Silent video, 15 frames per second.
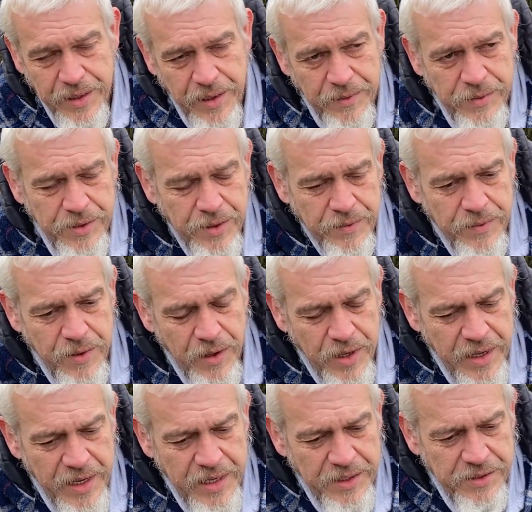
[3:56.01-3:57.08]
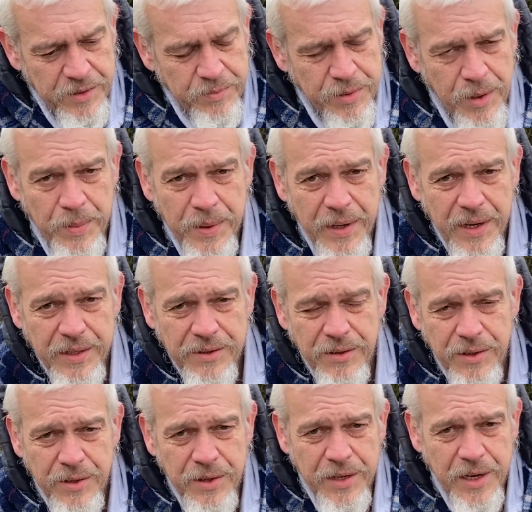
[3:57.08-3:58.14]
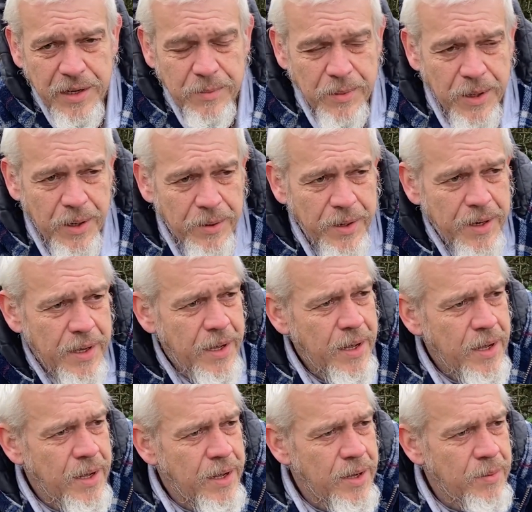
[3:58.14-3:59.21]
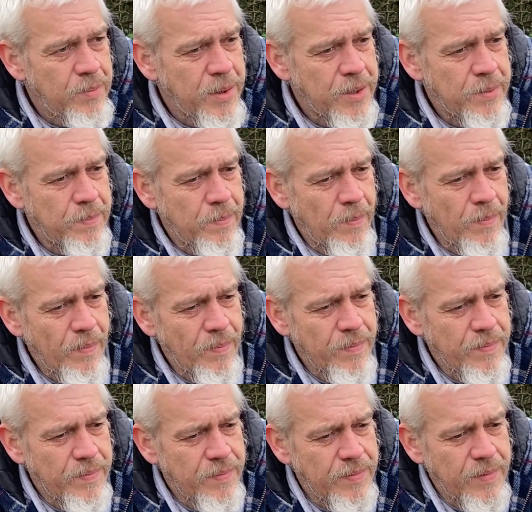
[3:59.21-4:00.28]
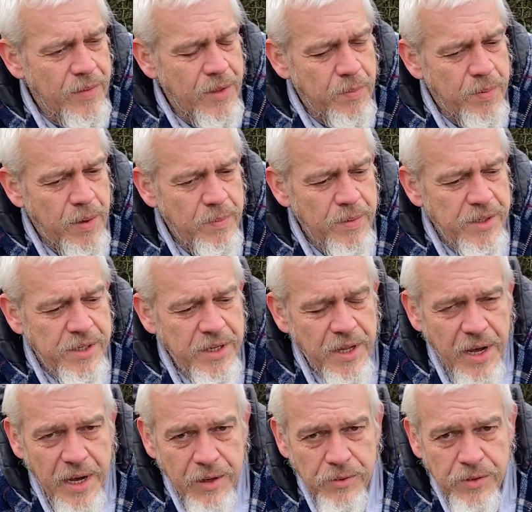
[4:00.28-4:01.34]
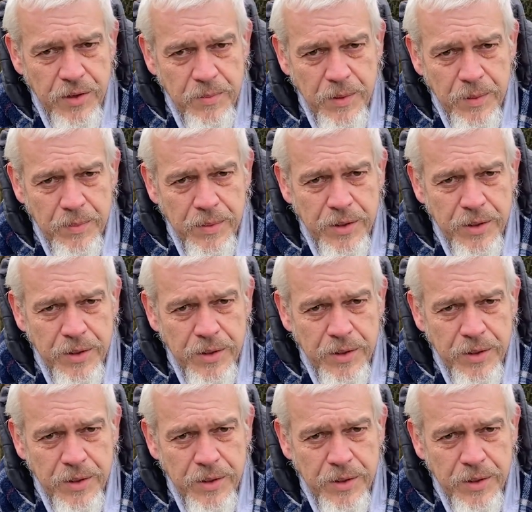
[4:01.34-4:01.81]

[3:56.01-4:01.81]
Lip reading: I've got a heated propagator, I could get them going, but the problem is in the house at the moment,